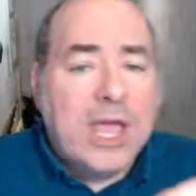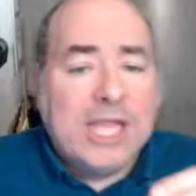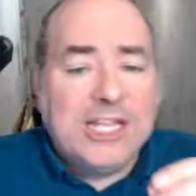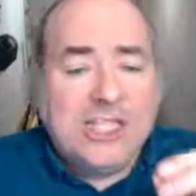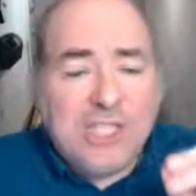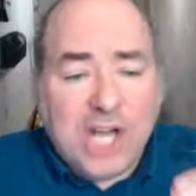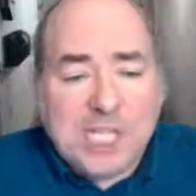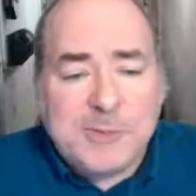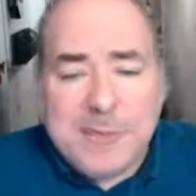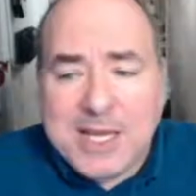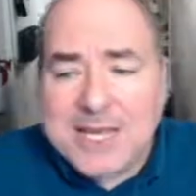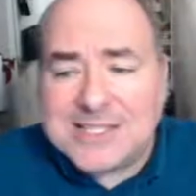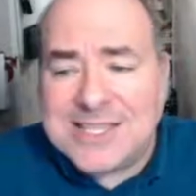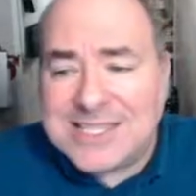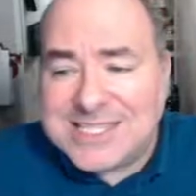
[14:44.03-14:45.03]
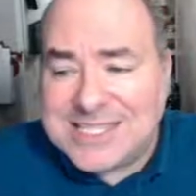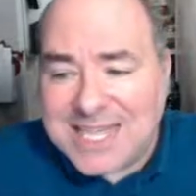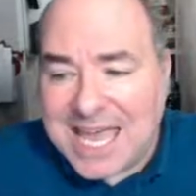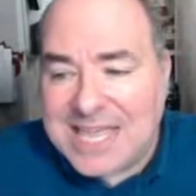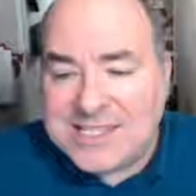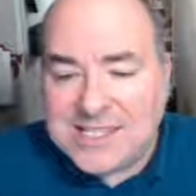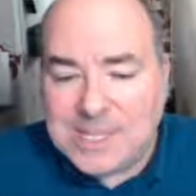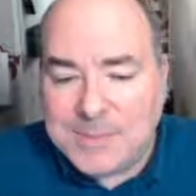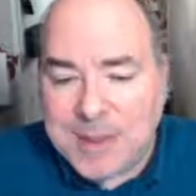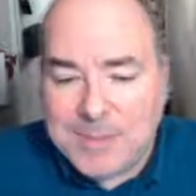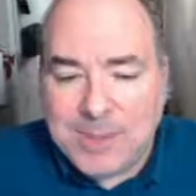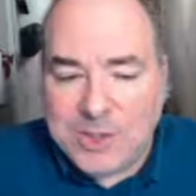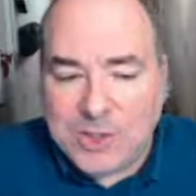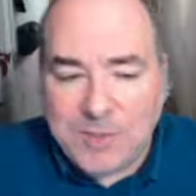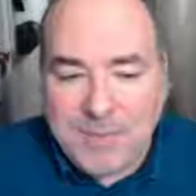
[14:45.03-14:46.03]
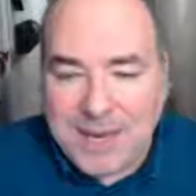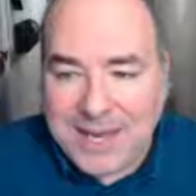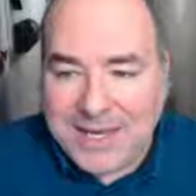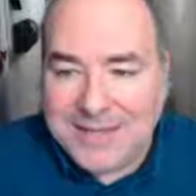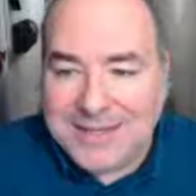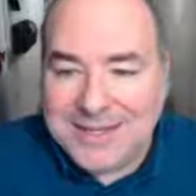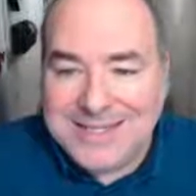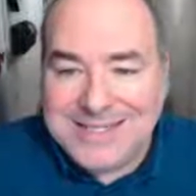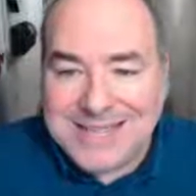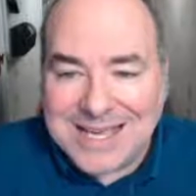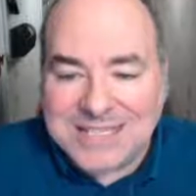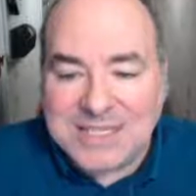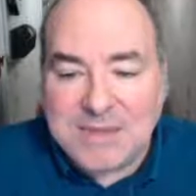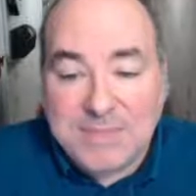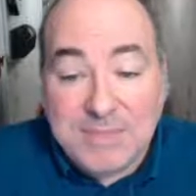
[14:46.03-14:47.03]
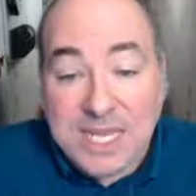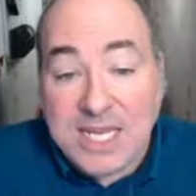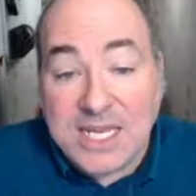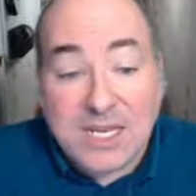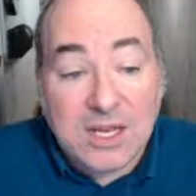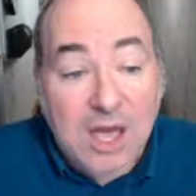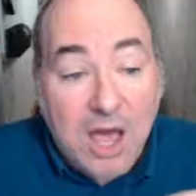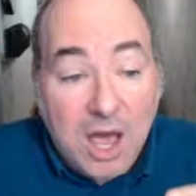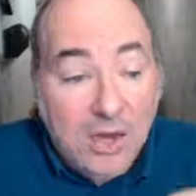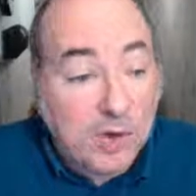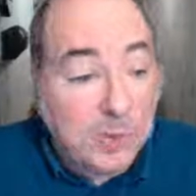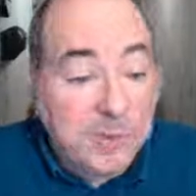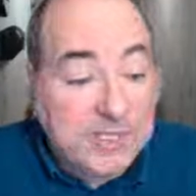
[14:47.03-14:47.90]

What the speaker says: Just because it says in the public domain doesn't mean it 100%